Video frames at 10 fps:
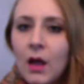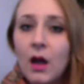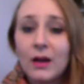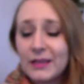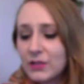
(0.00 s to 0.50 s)

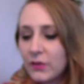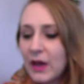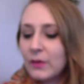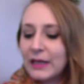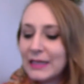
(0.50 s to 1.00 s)
All right, so
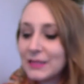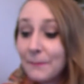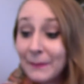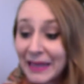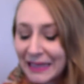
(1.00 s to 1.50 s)
that one is
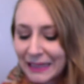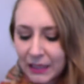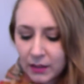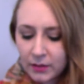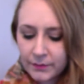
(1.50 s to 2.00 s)
Ming.
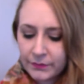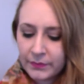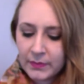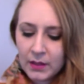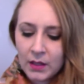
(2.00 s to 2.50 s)

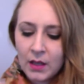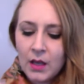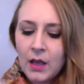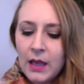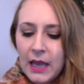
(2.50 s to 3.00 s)

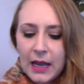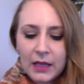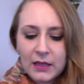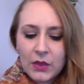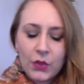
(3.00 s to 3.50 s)

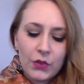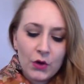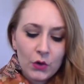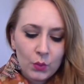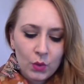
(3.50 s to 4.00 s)
And the
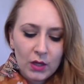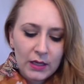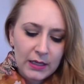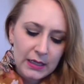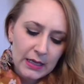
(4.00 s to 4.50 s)
third
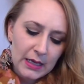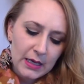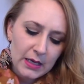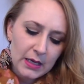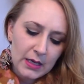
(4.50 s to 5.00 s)
one
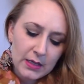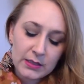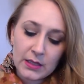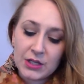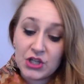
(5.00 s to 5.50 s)

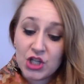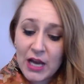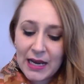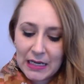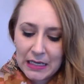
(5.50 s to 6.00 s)
is
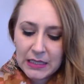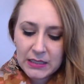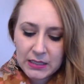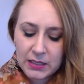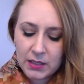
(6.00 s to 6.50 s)

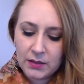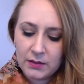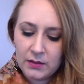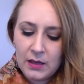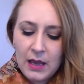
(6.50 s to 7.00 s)
Janet.
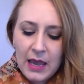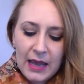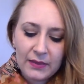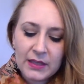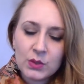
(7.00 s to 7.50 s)

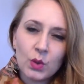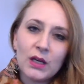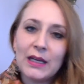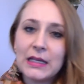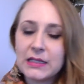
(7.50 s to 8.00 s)
And this
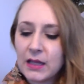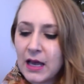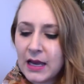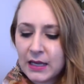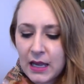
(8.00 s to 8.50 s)
one is
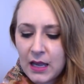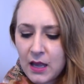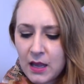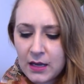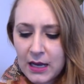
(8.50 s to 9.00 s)
like
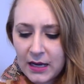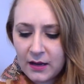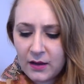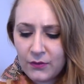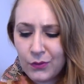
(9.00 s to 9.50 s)
a kind
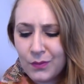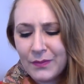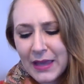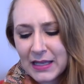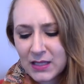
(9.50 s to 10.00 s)
of,
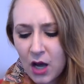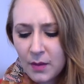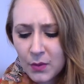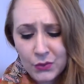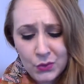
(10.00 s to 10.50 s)
it's
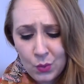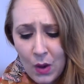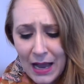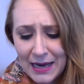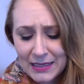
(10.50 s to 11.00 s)
almost
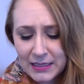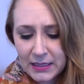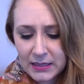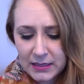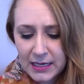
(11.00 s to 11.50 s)
white.
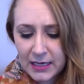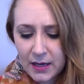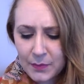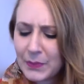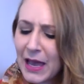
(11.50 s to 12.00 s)
It's like
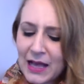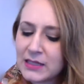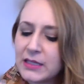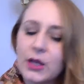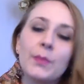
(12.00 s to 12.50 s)
a
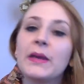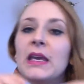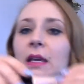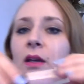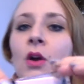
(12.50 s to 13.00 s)
pastel
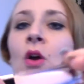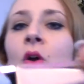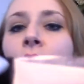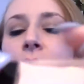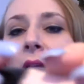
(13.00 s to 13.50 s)
pink,
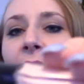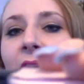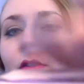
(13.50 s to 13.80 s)
like a